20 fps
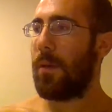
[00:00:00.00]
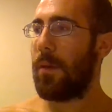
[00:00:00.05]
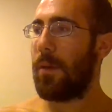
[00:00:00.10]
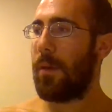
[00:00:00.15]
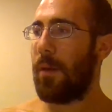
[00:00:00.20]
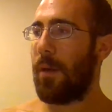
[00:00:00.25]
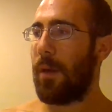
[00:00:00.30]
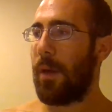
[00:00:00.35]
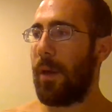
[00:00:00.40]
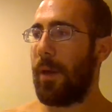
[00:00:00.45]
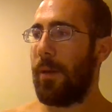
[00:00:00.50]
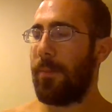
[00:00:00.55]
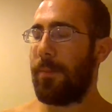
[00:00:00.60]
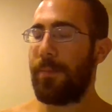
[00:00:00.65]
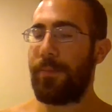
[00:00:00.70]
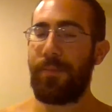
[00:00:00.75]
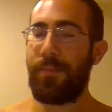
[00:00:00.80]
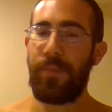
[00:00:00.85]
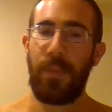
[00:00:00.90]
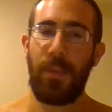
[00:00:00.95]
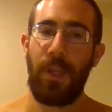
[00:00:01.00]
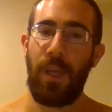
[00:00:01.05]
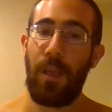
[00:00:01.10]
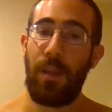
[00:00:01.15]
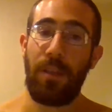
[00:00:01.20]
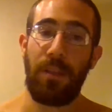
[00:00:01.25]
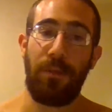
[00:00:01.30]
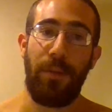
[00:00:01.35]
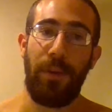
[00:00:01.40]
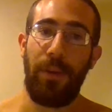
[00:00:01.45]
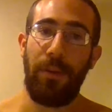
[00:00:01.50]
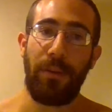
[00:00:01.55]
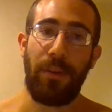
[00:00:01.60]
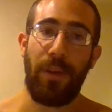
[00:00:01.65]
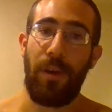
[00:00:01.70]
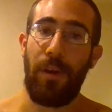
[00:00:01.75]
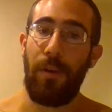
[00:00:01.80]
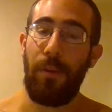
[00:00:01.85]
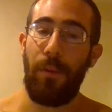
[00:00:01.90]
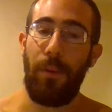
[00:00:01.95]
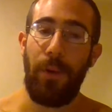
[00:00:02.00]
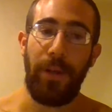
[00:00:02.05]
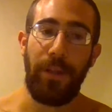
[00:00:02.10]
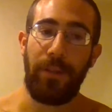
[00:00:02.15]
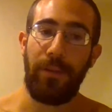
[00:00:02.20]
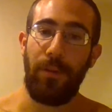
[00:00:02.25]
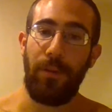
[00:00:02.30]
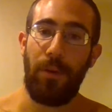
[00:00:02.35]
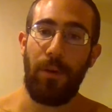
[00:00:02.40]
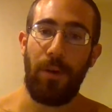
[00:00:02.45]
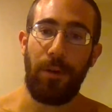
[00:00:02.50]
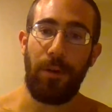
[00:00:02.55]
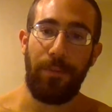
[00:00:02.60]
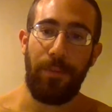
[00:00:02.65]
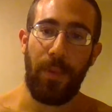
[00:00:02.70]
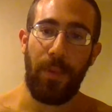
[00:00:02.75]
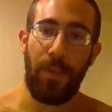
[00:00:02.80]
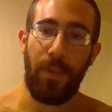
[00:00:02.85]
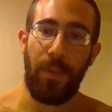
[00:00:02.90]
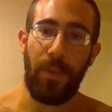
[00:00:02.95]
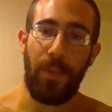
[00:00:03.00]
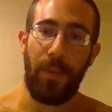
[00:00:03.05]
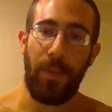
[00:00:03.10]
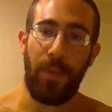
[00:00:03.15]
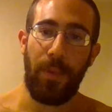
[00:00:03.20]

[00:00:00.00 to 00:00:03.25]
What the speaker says: Okay, yeah, this video has gone on way too long. Okay.